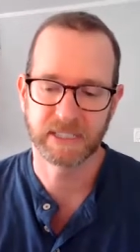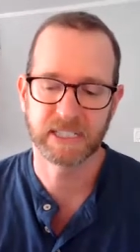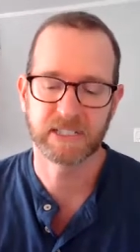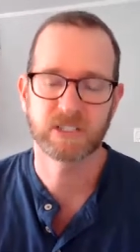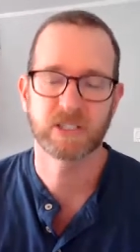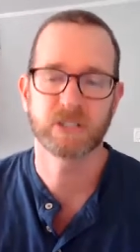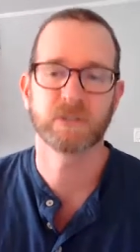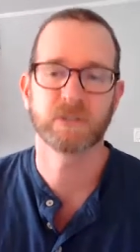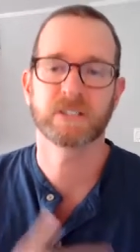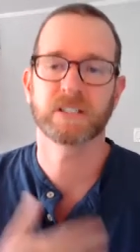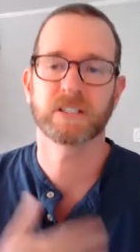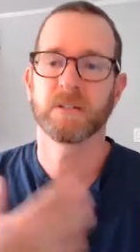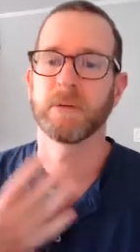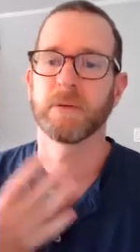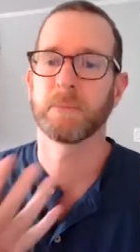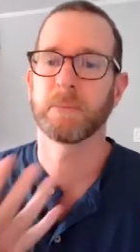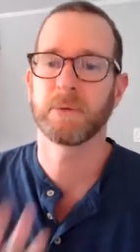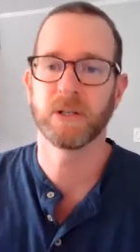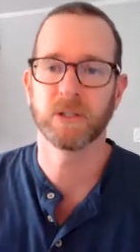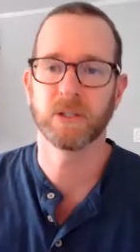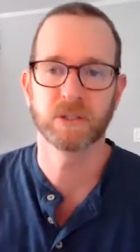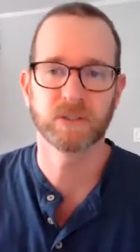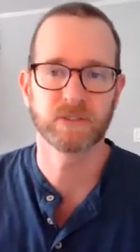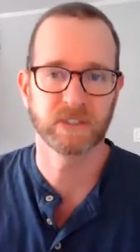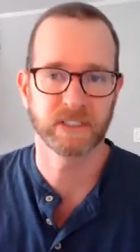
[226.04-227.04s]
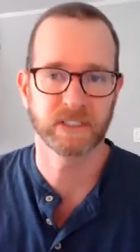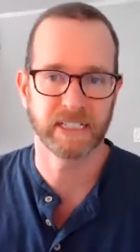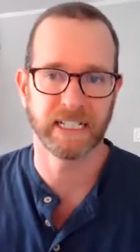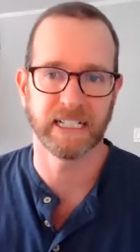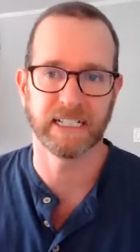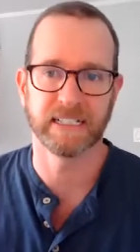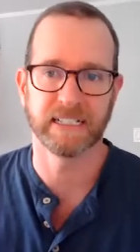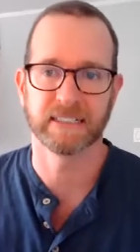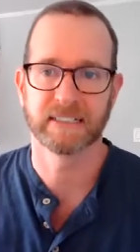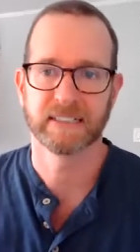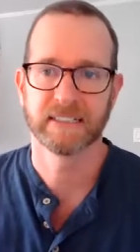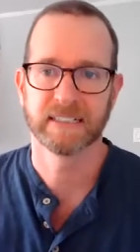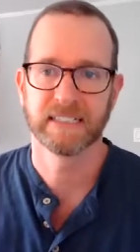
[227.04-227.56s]
issues come up all over
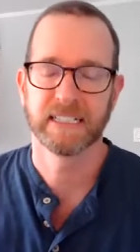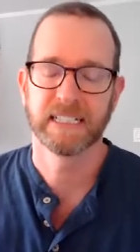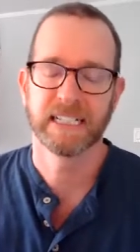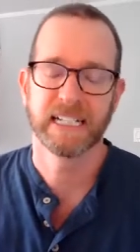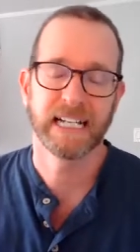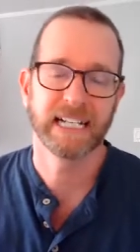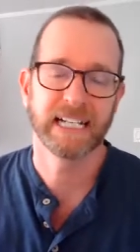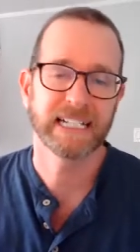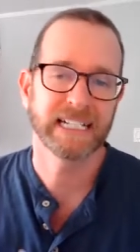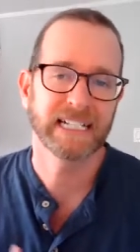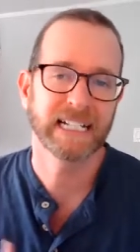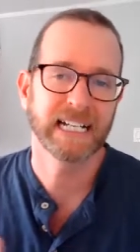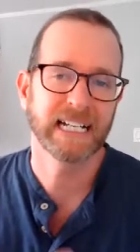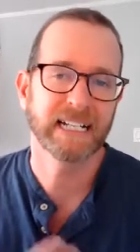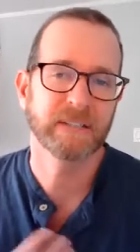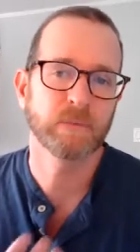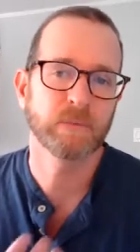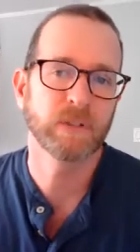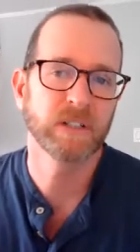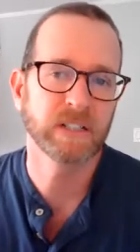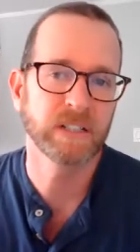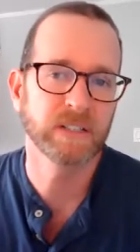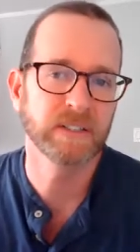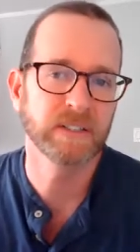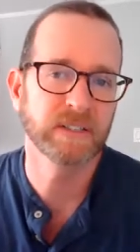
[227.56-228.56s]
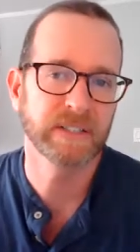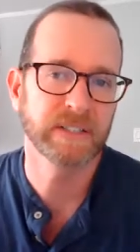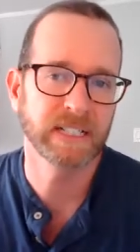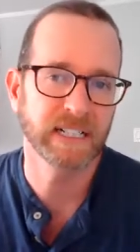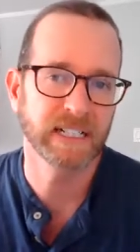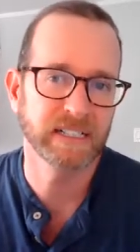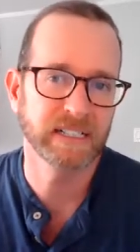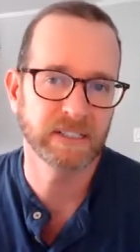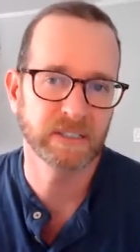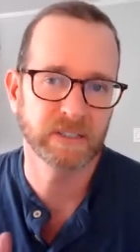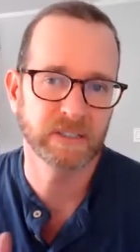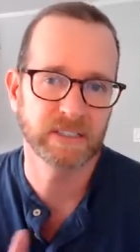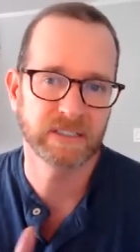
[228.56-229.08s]
again. And one other thing
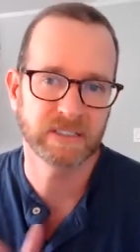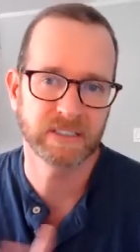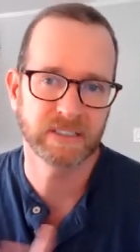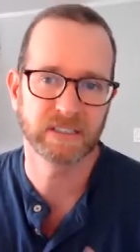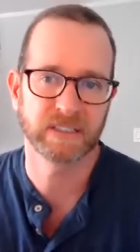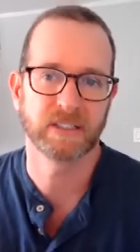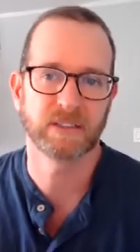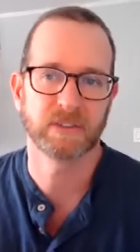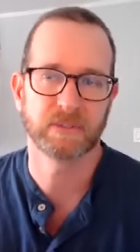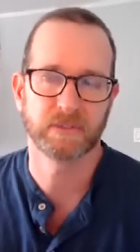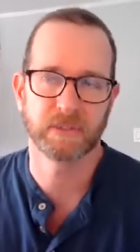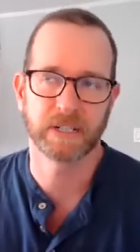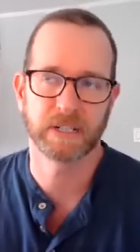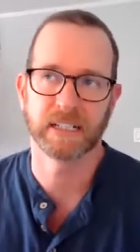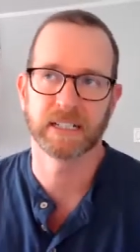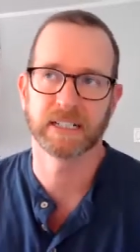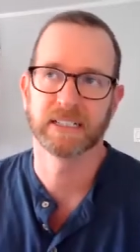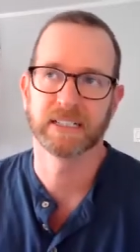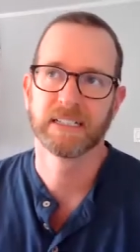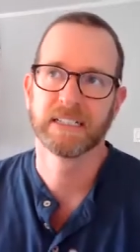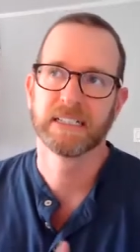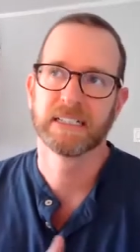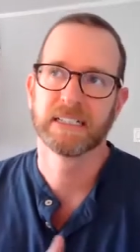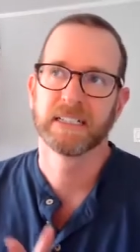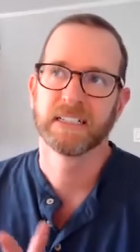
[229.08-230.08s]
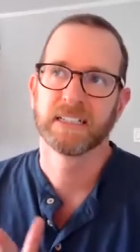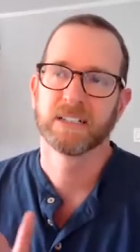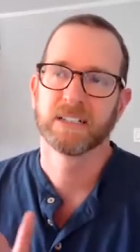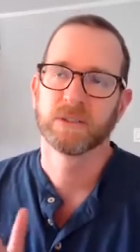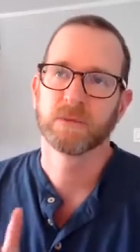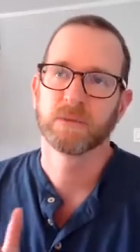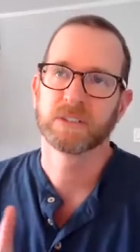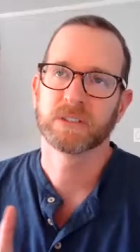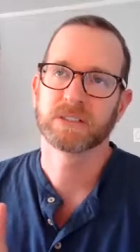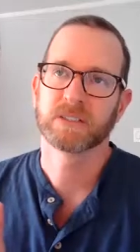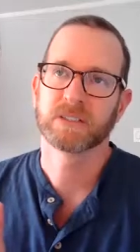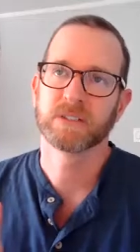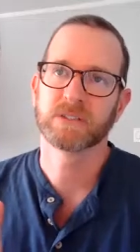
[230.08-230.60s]
I noticed in the thread
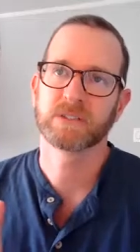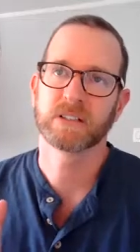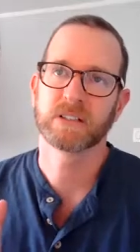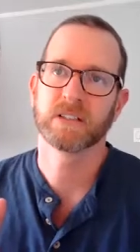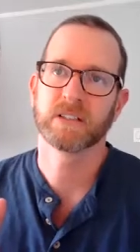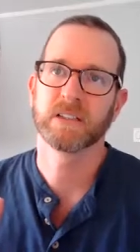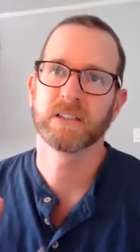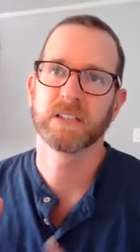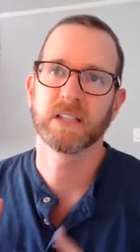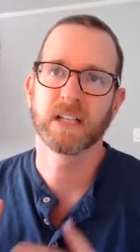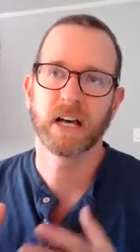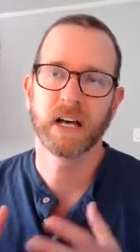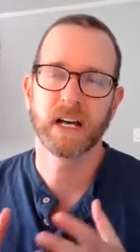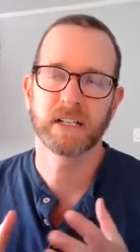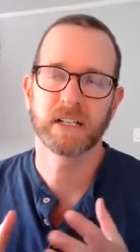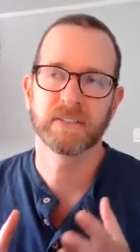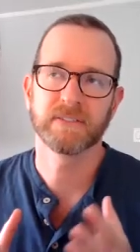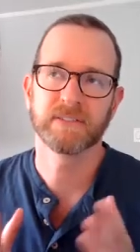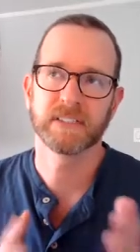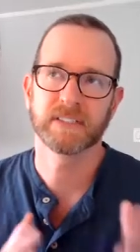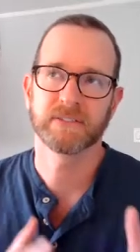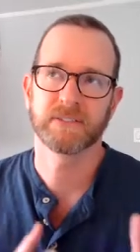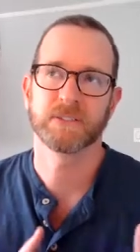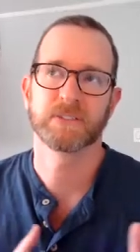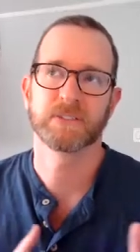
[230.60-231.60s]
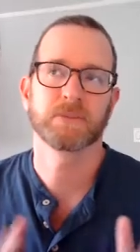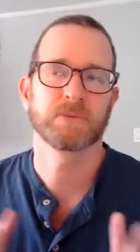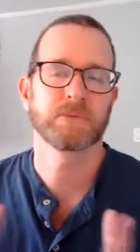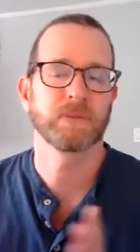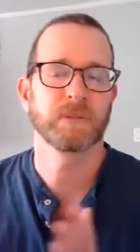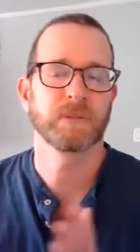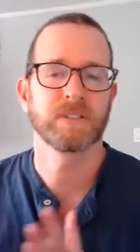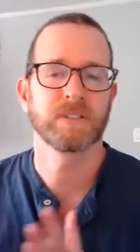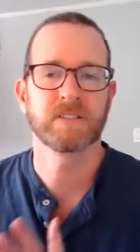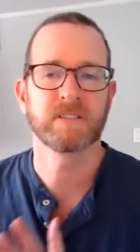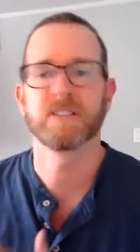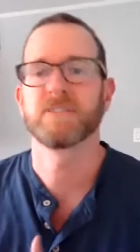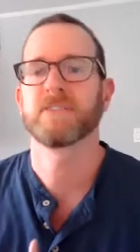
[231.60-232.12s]
was that there's a lot of difference
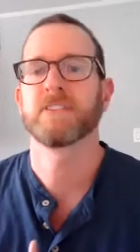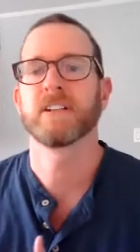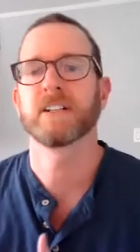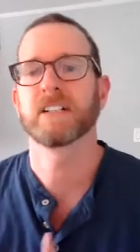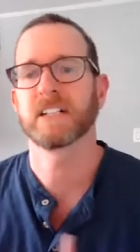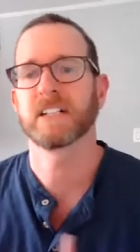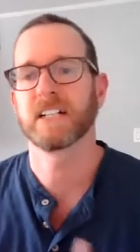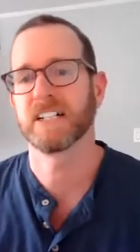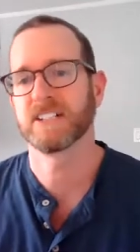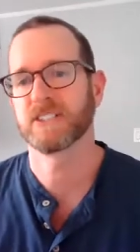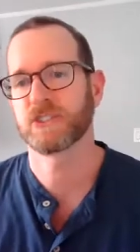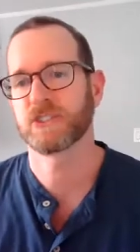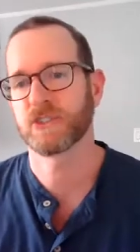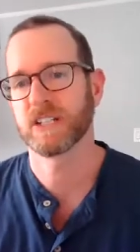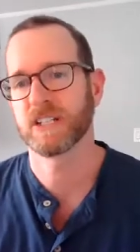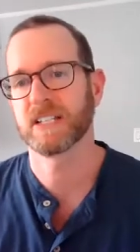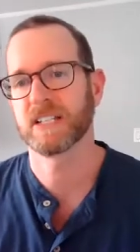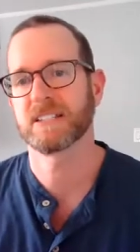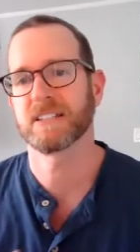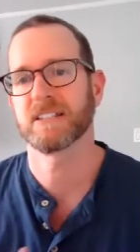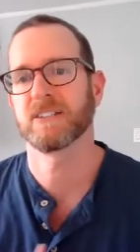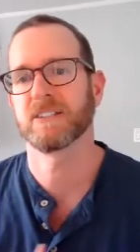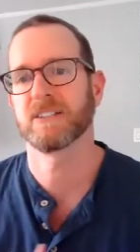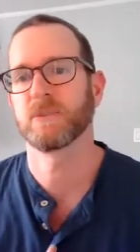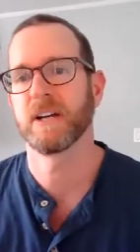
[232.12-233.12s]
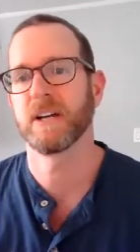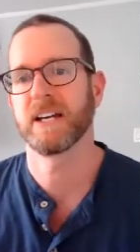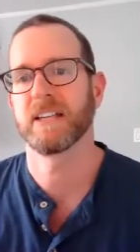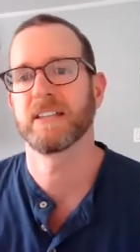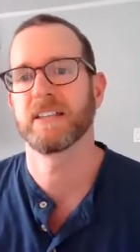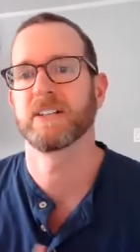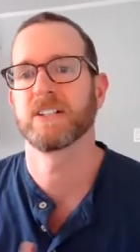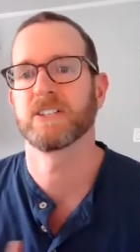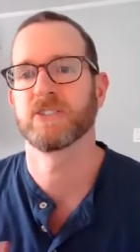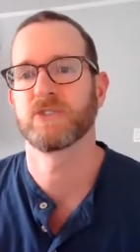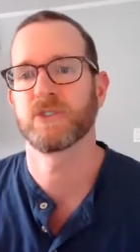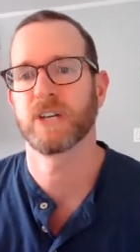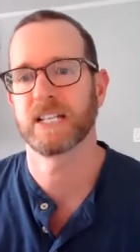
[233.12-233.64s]
between different countries and the way
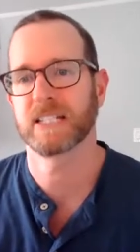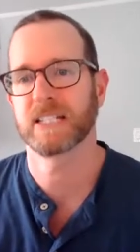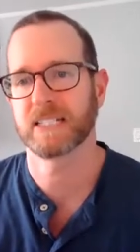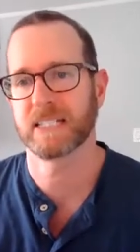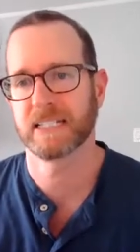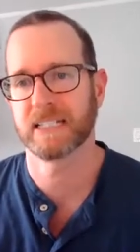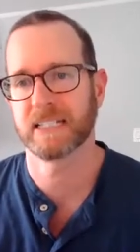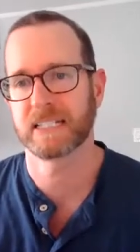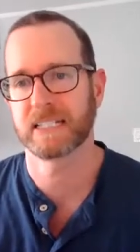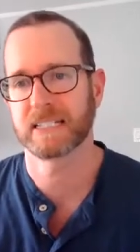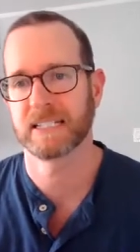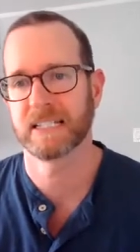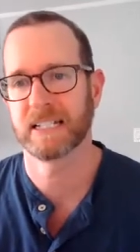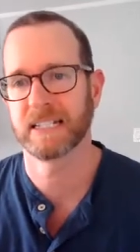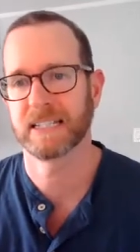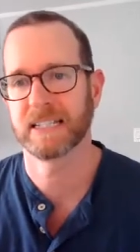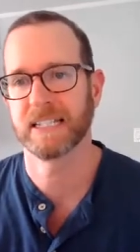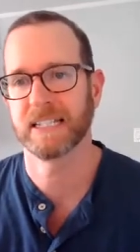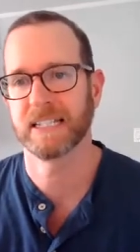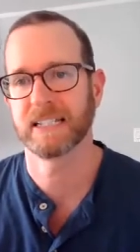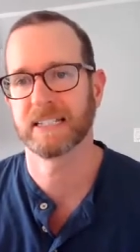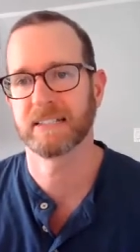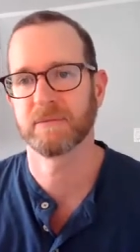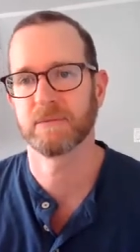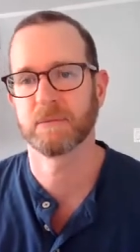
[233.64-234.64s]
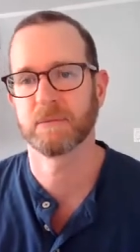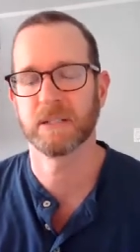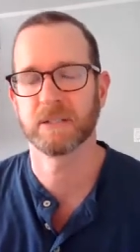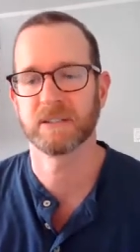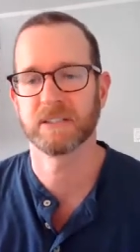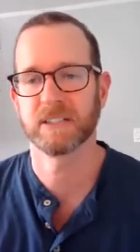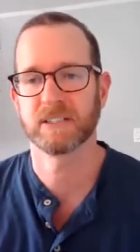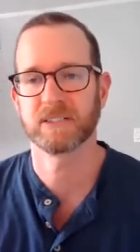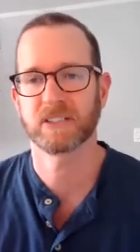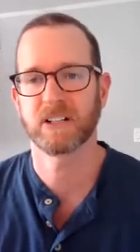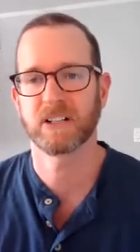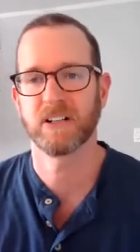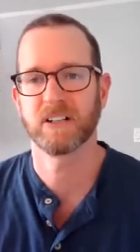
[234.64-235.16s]
they're addressing this. And I think what
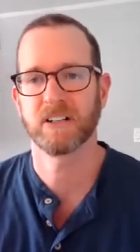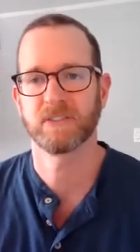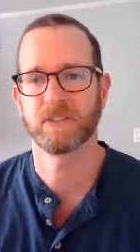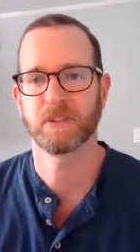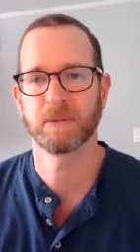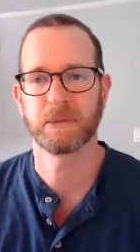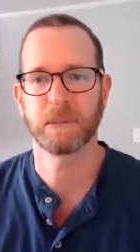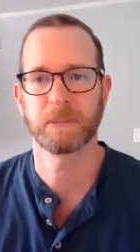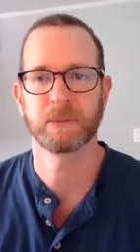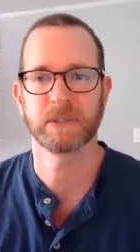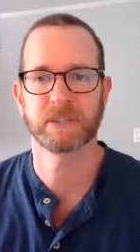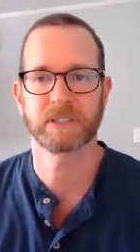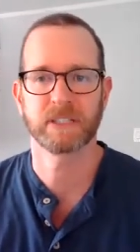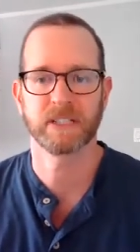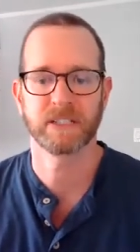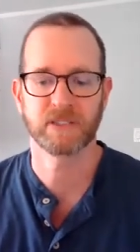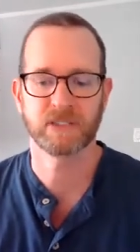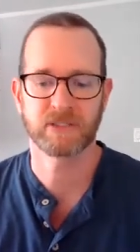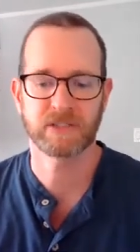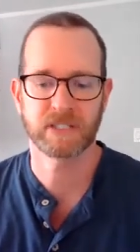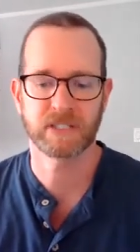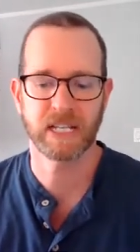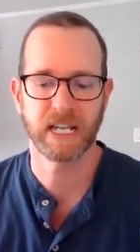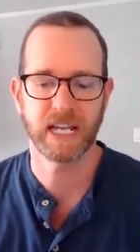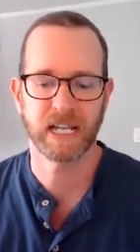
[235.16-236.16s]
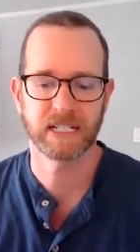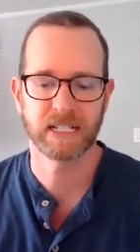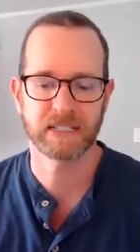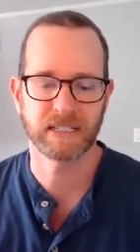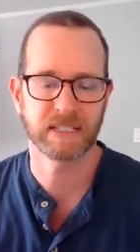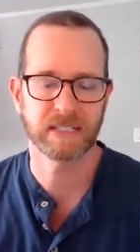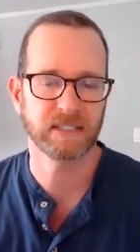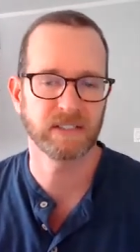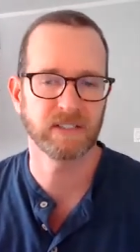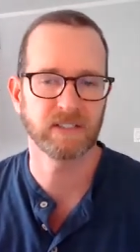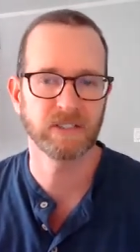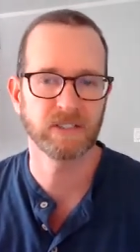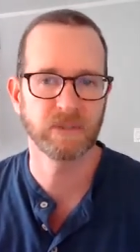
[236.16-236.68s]
is hard for people to understand is
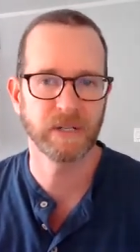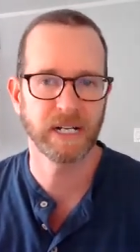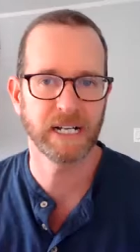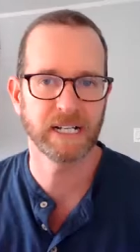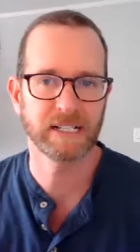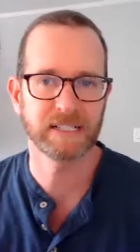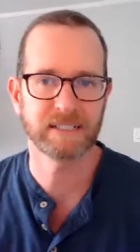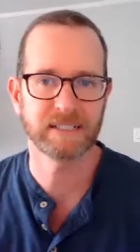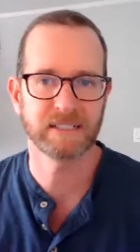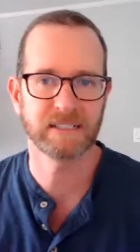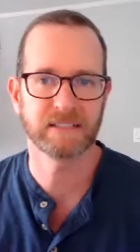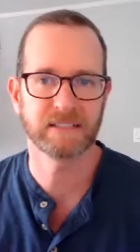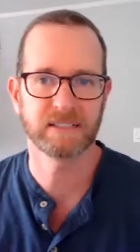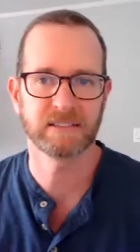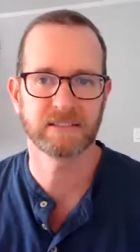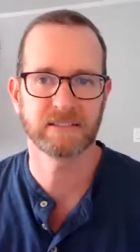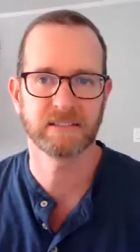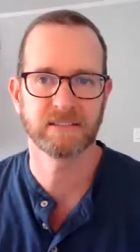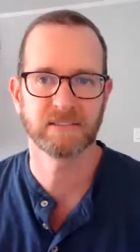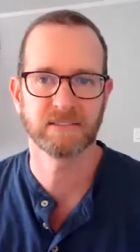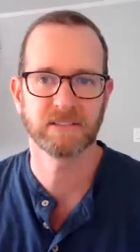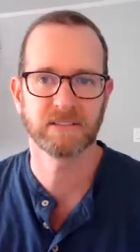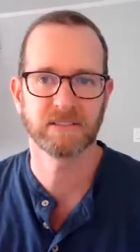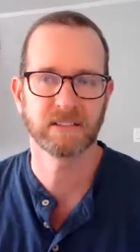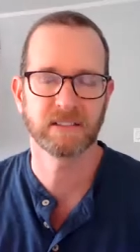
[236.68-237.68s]
that the US is